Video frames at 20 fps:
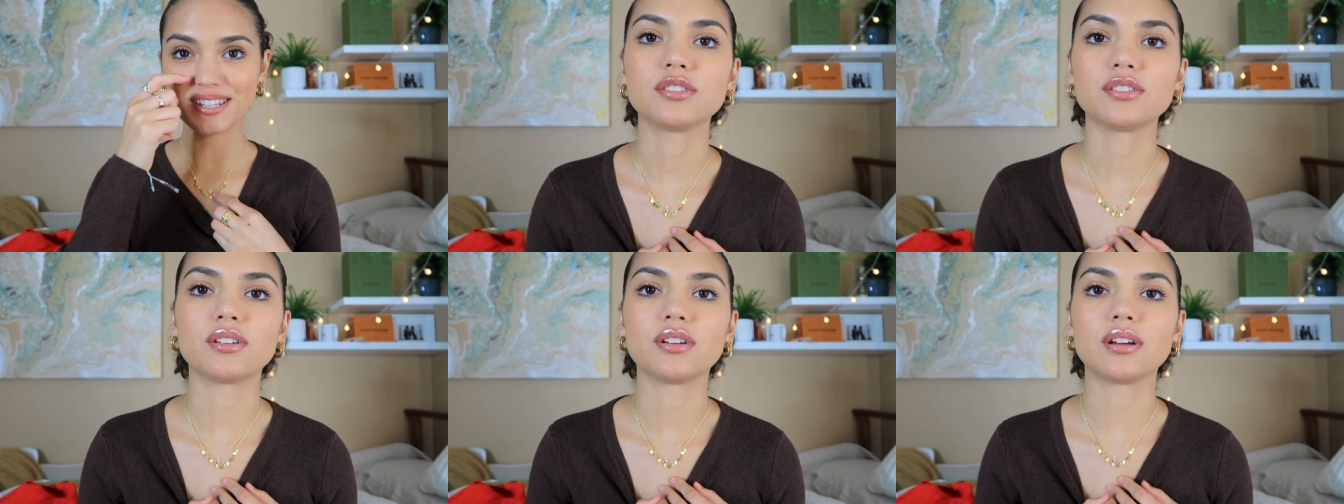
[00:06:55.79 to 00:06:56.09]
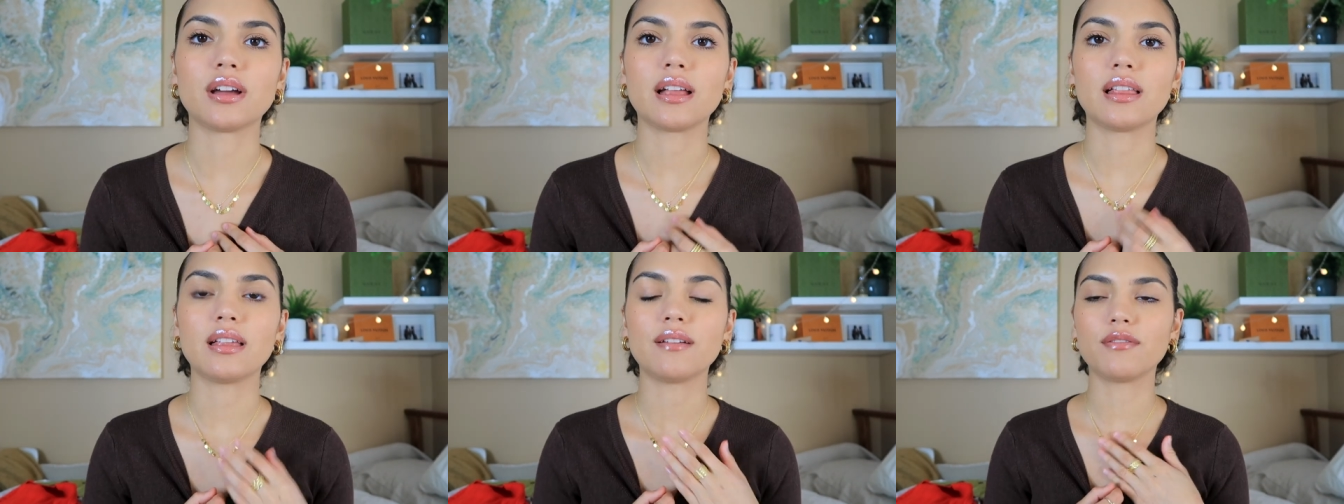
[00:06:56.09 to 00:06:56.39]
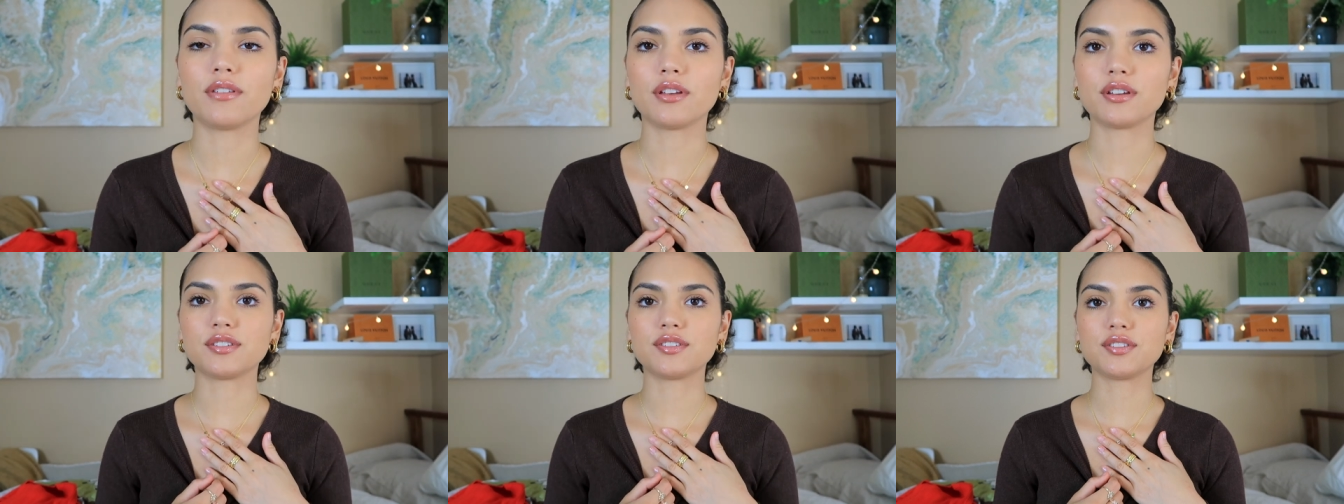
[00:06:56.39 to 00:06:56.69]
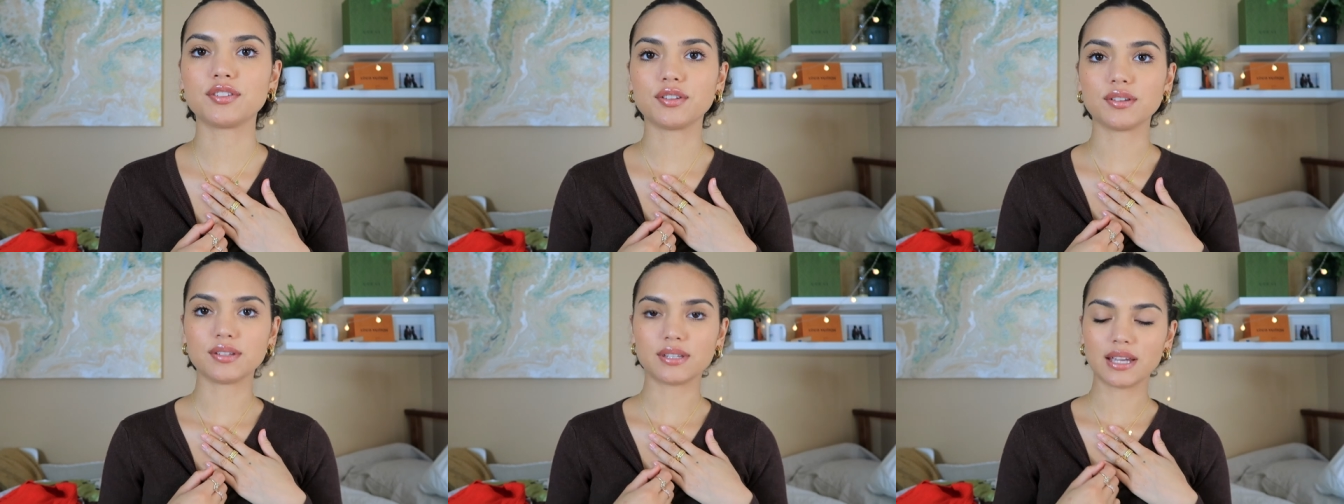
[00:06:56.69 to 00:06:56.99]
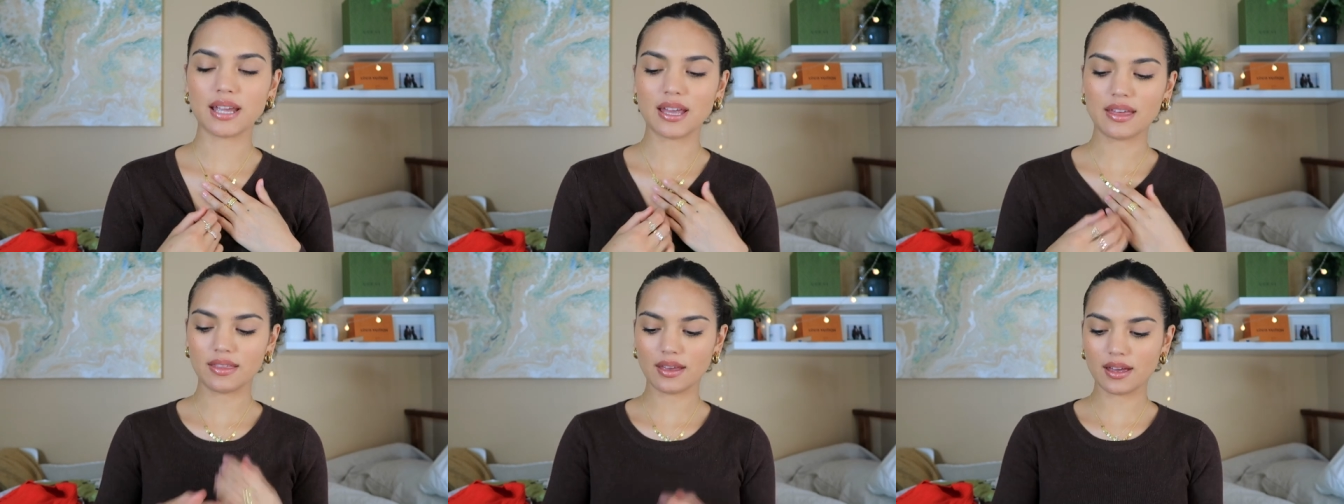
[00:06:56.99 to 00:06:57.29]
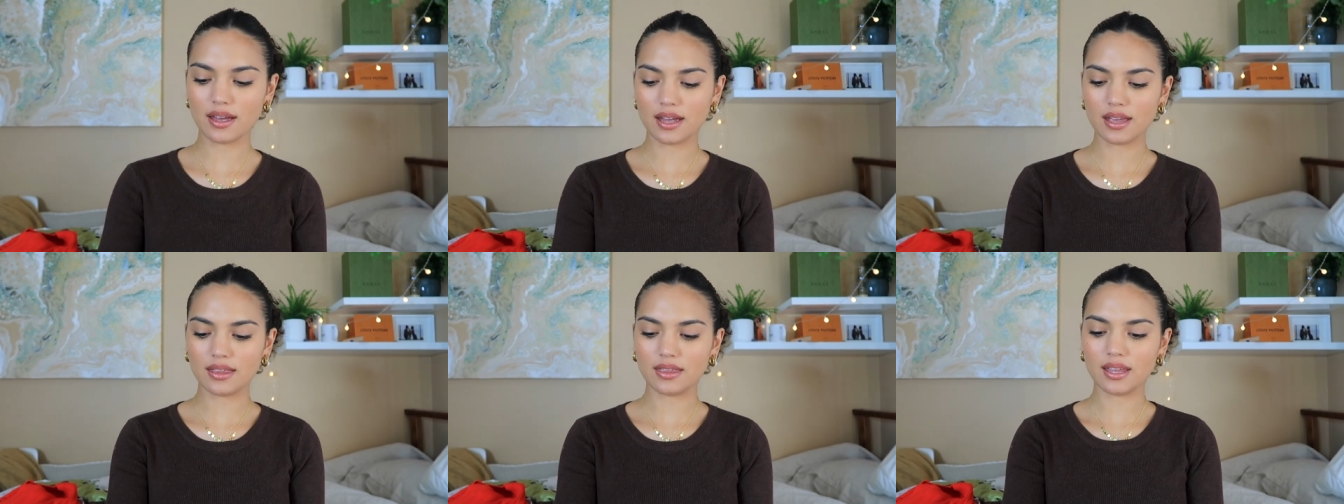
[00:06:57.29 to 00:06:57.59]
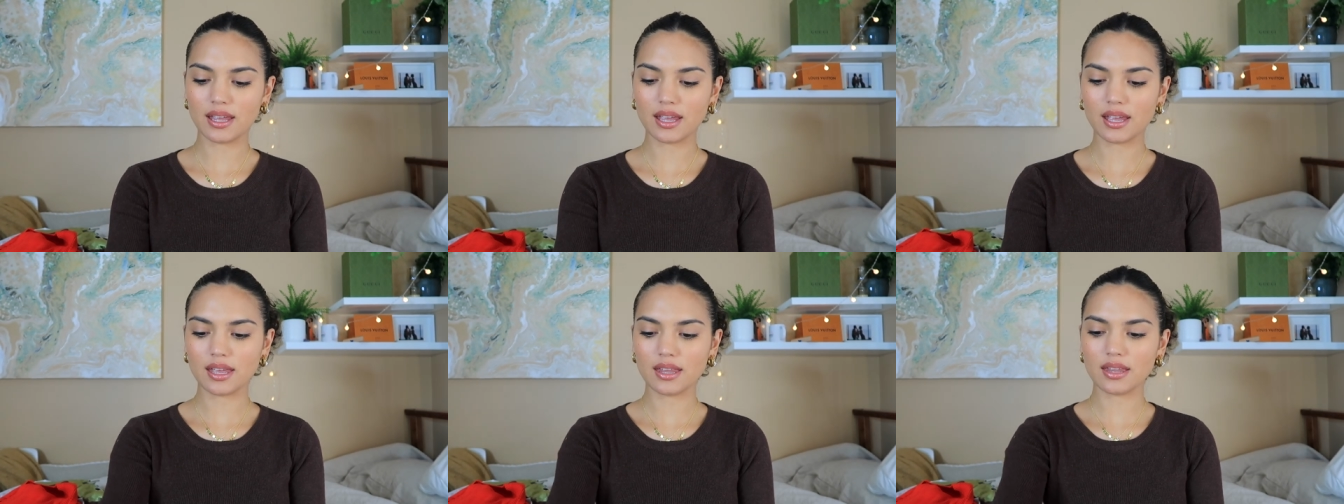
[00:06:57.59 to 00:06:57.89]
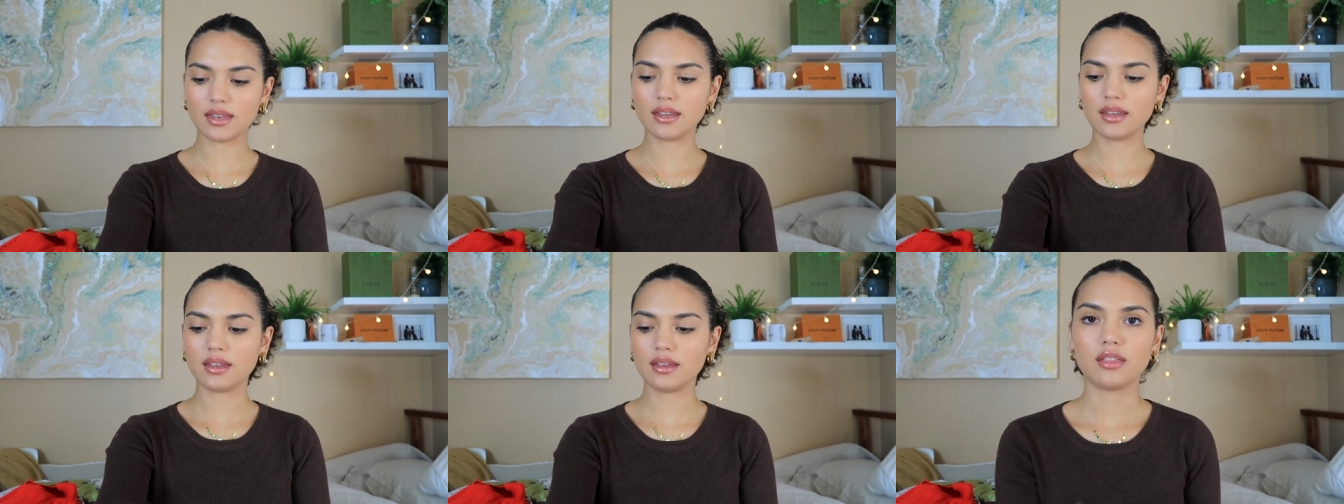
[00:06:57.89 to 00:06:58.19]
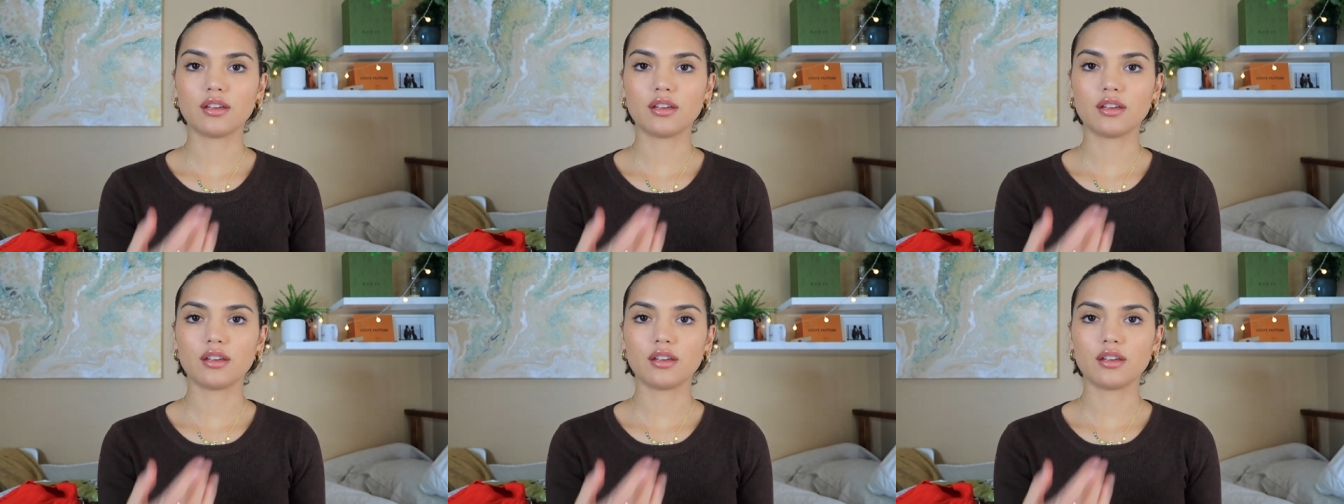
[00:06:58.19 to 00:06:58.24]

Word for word: So I love those two together. And then